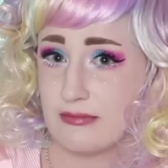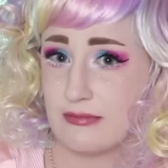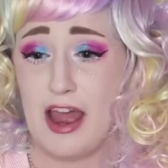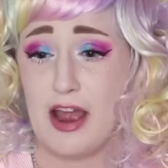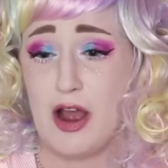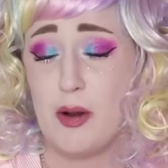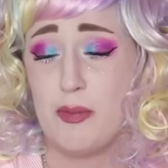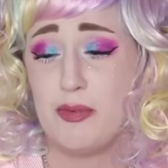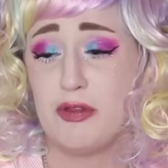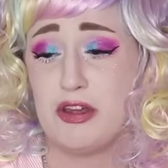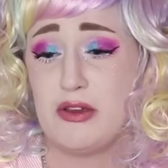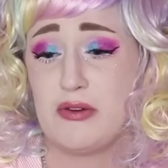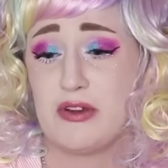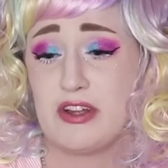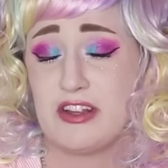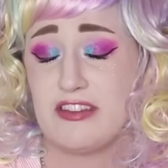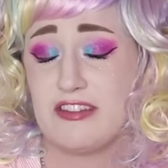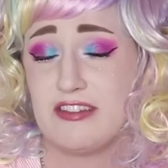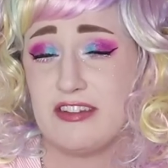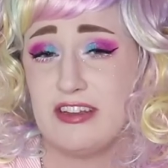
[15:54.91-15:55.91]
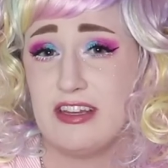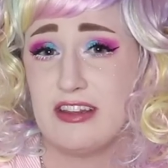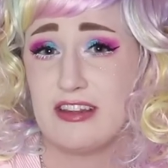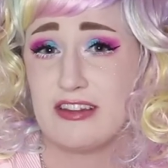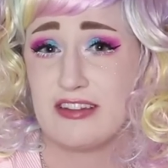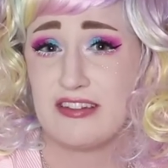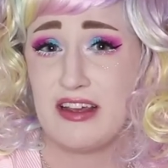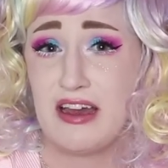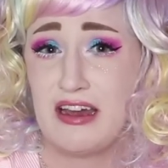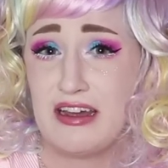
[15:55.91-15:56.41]
I hope that you could see
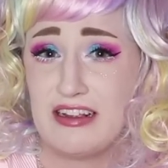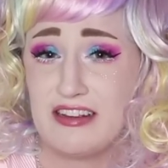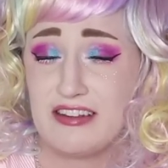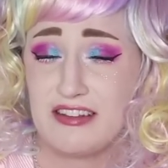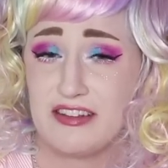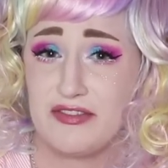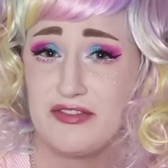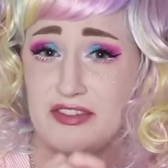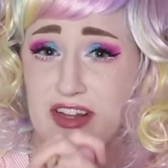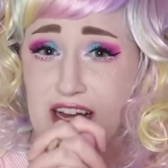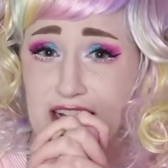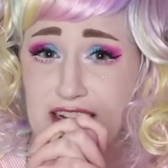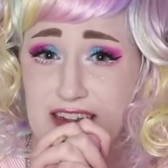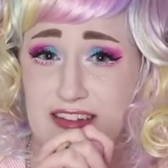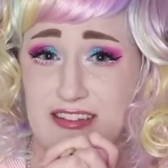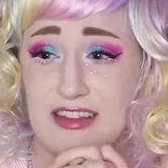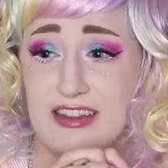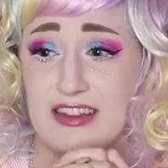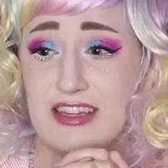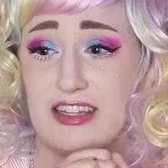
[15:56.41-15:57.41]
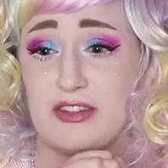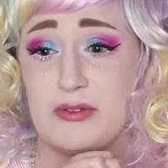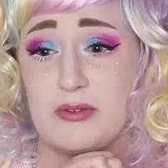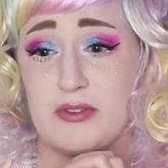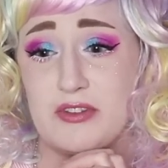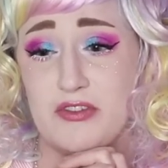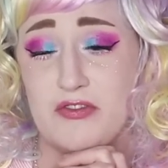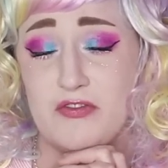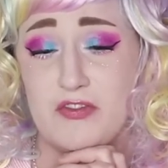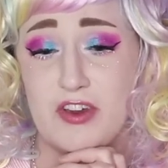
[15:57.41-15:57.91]
the signs, the flags, that this
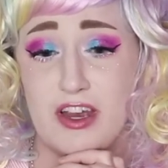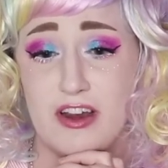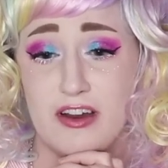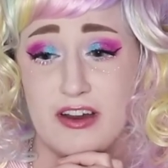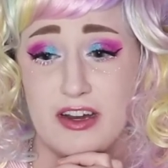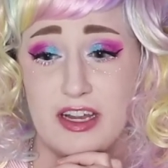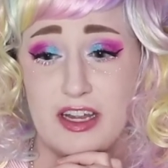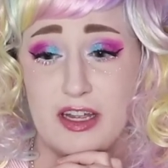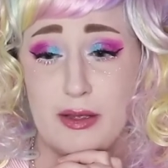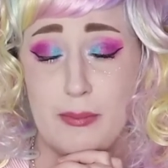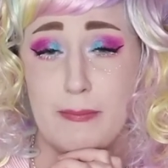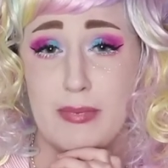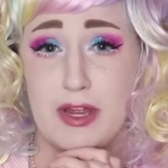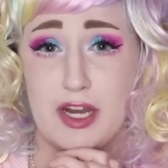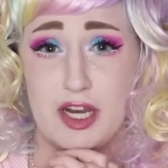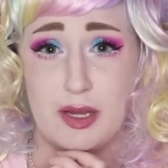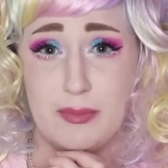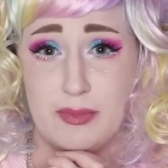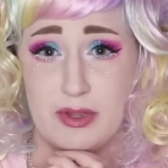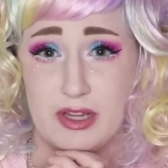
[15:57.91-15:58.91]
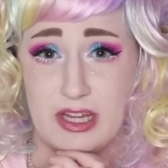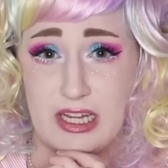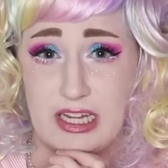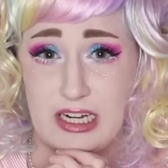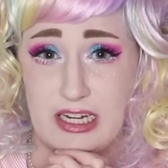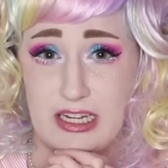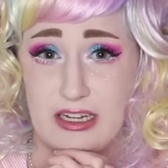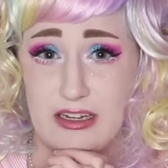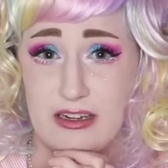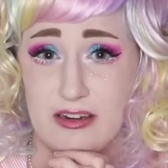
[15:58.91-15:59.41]
was a very
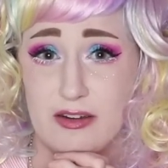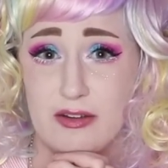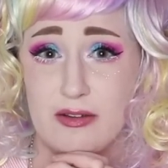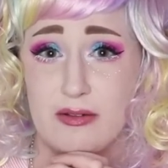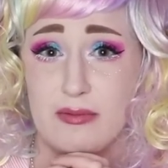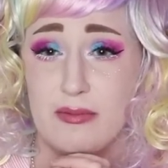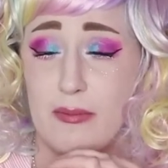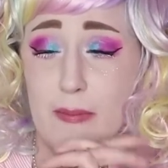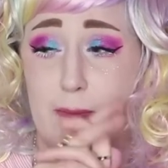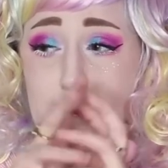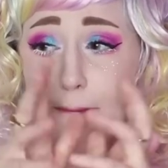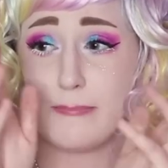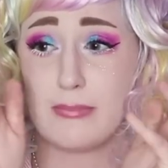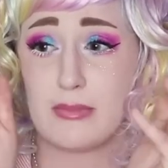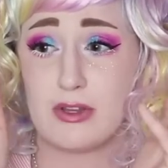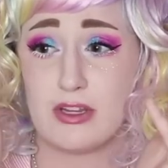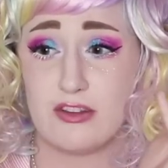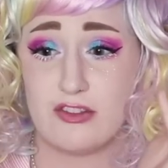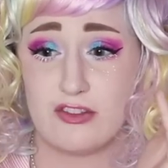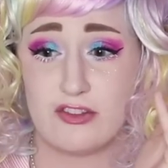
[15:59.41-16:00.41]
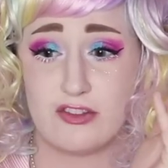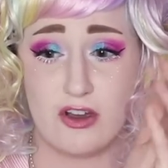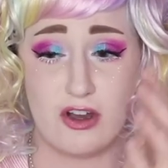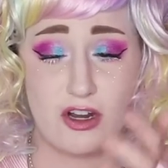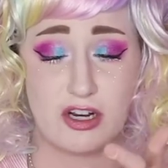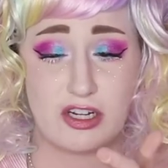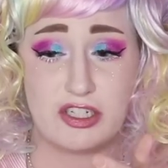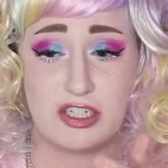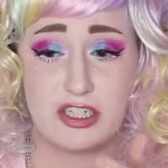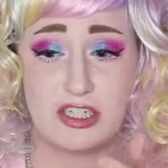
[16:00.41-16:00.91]
manipulated,
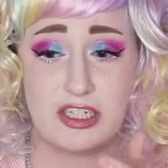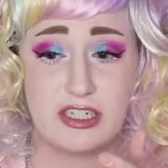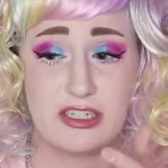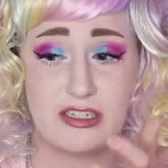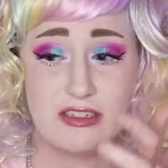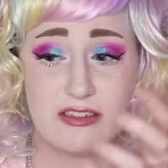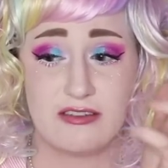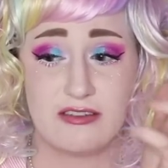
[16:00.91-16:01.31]
doctored